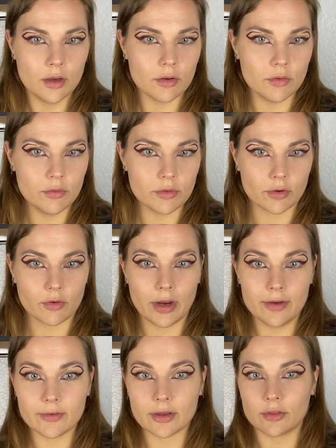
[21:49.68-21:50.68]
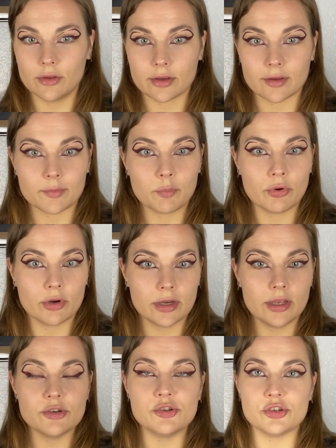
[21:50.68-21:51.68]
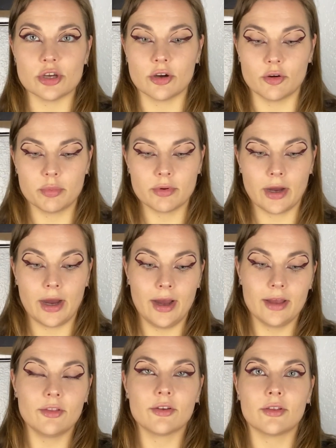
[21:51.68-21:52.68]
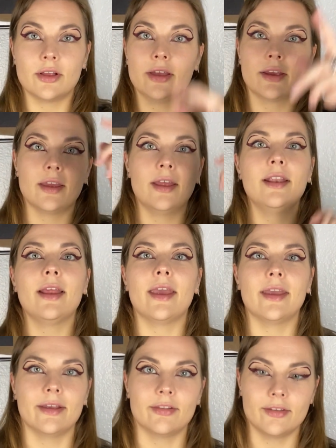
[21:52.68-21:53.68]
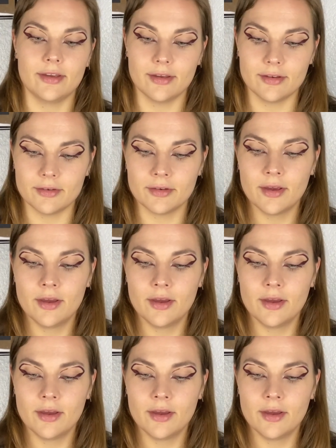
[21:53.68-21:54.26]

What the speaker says: Ooh, the graphic look is pretty dope. I look like an alien.